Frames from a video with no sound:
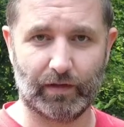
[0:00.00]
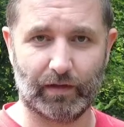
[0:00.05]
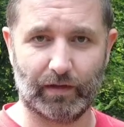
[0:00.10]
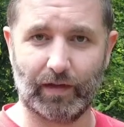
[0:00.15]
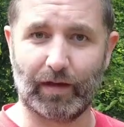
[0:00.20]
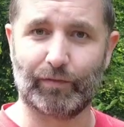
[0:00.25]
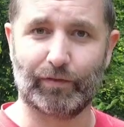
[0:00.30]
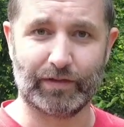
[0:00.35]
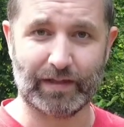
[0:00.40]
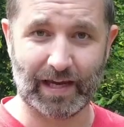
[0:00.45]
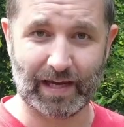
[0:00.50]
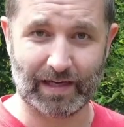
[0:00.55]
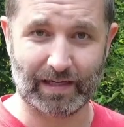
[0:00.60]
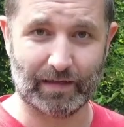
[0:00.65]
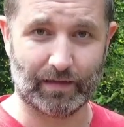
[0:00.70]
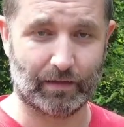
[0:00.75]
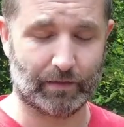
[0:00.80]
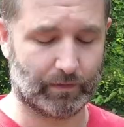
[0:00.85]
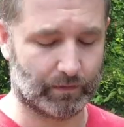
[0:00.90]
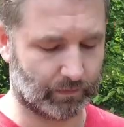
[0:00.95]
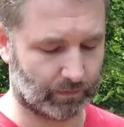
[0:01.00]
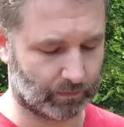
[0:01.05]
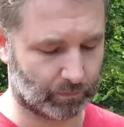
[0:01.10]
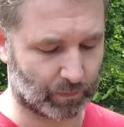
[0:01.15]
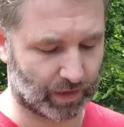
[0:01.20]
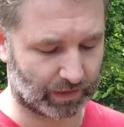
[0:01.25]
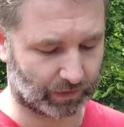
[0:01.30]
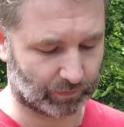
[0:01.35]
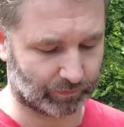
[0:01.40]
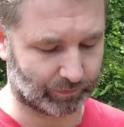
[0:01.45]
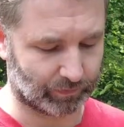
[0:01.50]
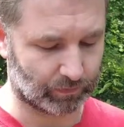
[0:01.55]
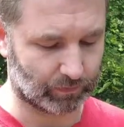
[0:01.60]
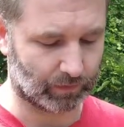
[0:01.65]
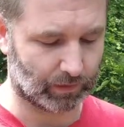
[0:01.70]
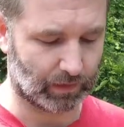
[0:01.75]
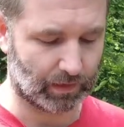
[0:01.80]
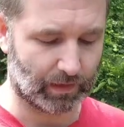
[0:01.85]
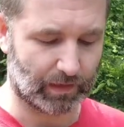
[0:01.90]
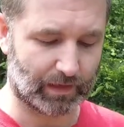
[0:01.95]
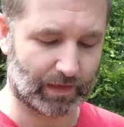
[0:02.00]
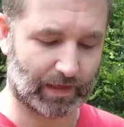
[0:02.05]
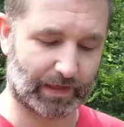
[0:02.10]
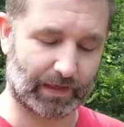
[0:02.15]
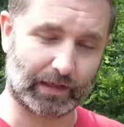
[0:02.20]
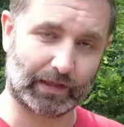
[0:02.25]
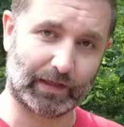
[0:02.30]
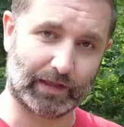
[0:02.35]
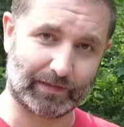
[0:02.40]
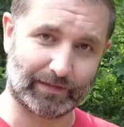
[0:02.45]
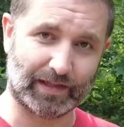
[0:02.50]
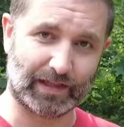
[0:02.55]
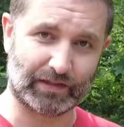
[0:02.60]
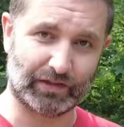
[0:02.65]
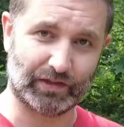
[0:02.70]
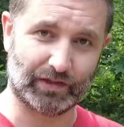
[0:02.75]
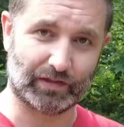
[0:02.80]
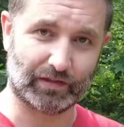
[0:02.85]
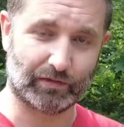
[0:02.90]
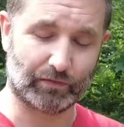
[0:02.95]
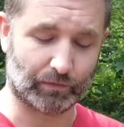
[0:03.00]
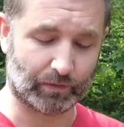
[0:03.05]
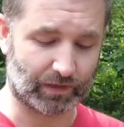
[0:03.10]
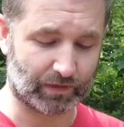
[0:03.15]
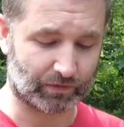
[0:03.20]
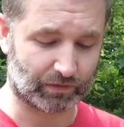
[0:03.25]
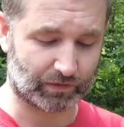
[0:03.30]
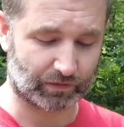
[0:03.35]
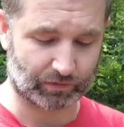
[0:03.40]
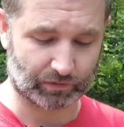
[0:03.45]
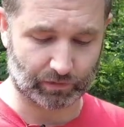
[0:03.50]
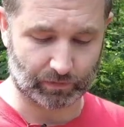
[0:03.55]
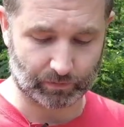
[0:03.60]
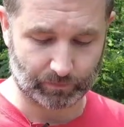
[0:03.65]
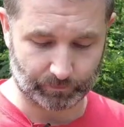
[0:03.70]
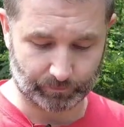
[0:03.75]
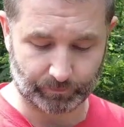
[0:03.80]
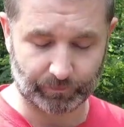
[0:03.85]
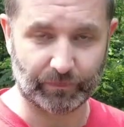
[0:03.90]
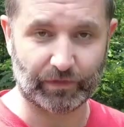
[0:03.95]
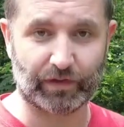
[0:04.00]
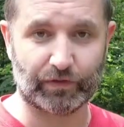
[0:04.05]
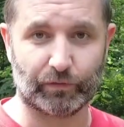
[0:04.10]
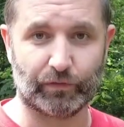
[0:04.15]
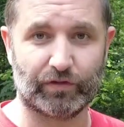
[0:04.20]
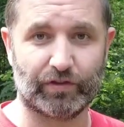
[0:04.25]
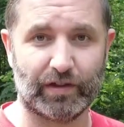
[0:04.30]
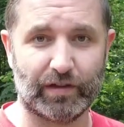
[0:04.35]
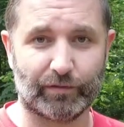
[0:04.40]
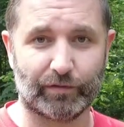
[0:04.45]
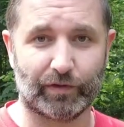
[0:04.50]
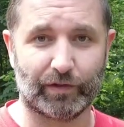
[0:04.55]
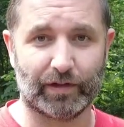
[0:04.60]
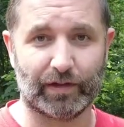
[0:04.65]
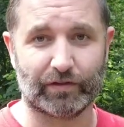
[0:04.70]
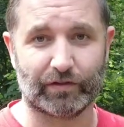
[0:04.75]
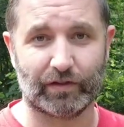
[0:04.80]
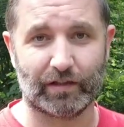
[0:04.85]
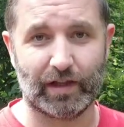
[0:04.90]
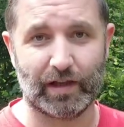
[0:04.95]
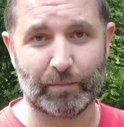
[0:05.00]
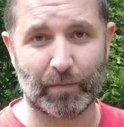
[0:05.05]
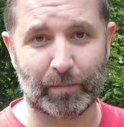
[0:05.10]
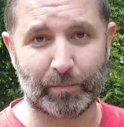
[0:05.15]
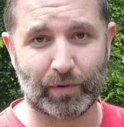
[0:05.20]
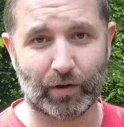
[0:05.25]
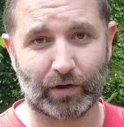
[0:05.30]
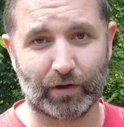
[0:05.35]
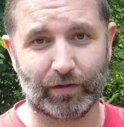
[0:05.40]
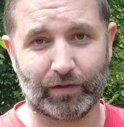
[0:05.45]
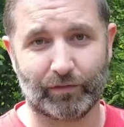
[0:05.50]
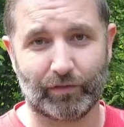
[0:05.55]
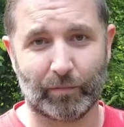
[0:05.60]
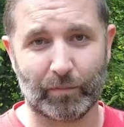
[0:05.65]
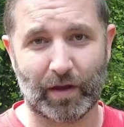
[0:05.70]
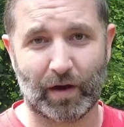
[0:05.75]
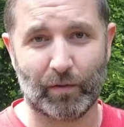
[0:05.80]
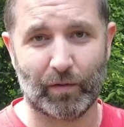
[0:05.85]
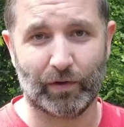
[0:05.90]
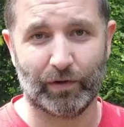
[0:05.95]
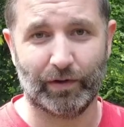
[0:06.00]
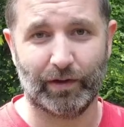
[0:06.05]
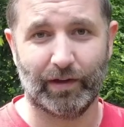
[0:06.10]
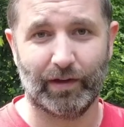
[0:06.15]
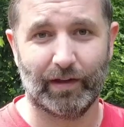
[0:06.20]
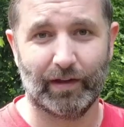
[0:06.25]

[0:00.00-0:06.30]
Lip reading: lavalier microphone, and I can attach it to this, so this receiver is in my pocket from now on,